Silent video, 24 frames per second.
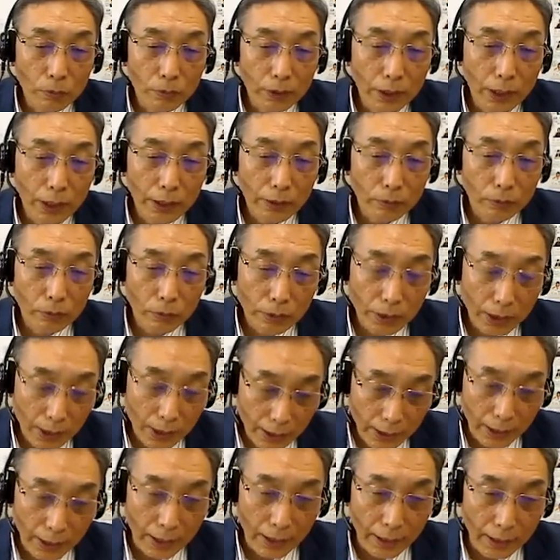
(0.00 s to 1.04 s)
So,
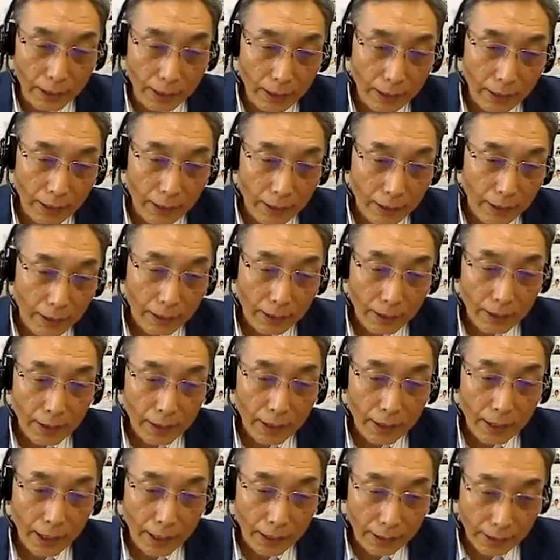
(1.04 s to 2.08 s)
in
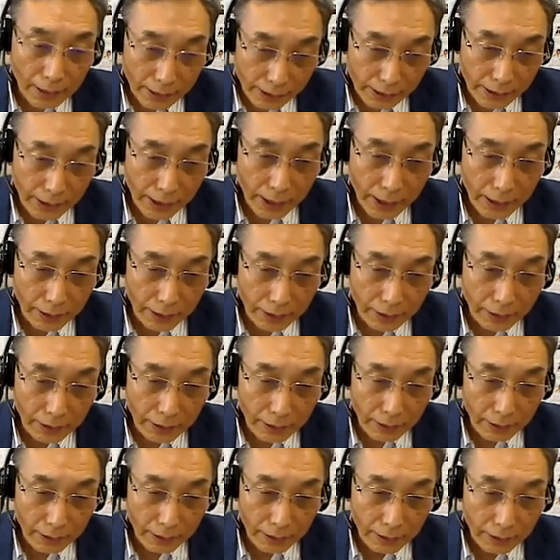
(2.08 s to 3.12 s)
order to build a
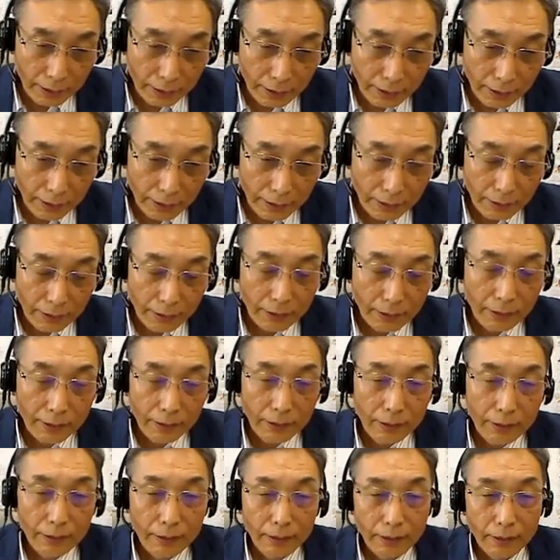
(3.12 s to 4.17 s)
better team,
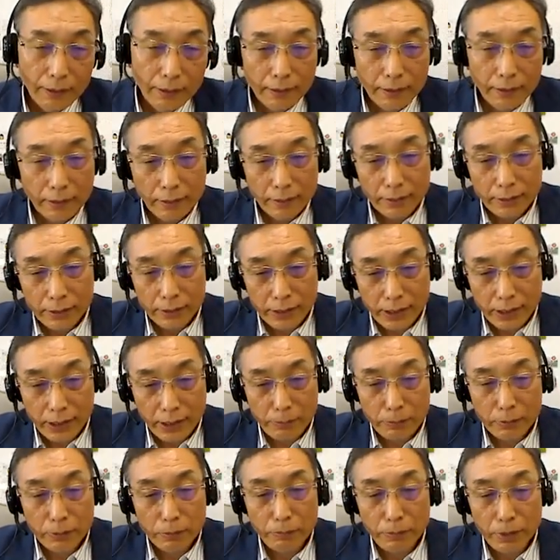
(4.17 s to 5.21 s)
or in order to
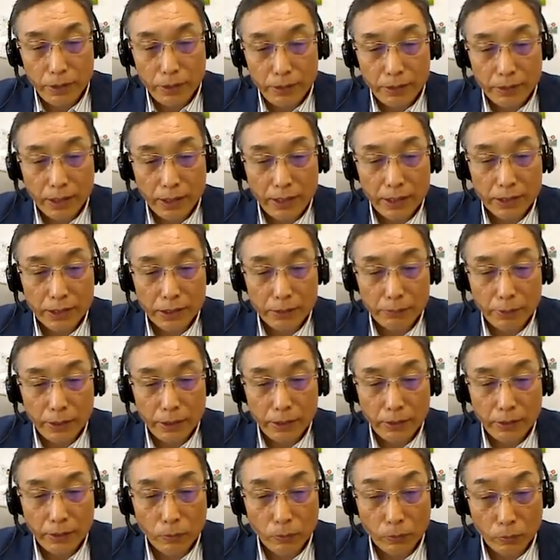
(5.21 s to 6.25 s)
solve the real
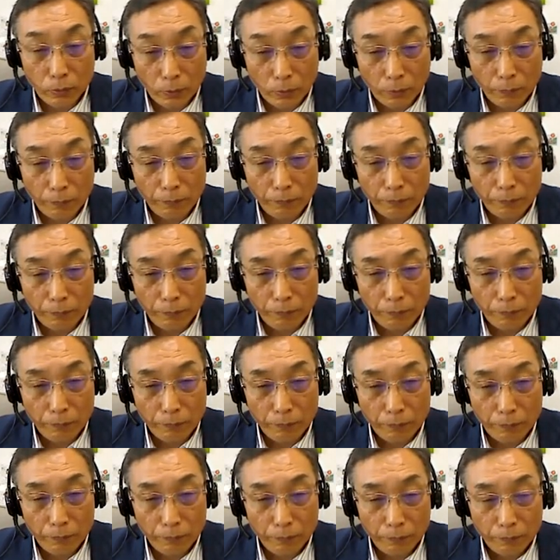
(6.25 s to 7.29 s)
life
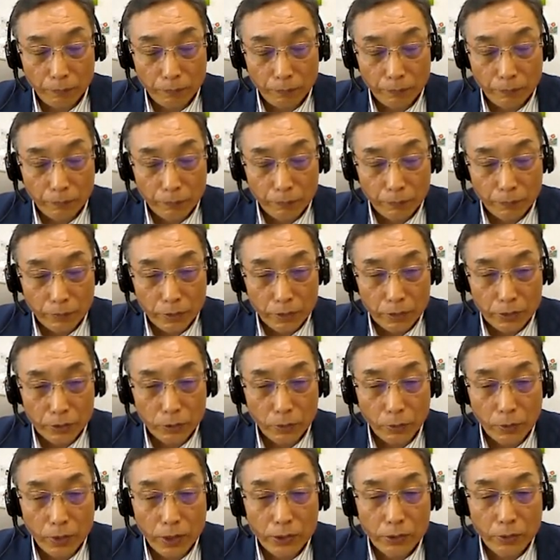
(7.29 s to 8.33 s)
issues, and then
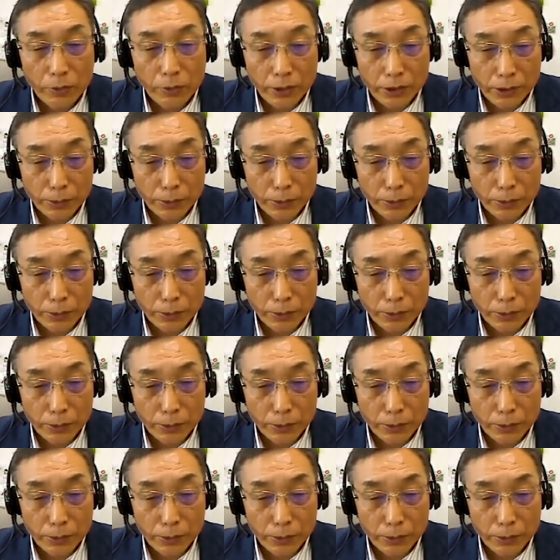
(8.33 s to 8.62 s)
discuss,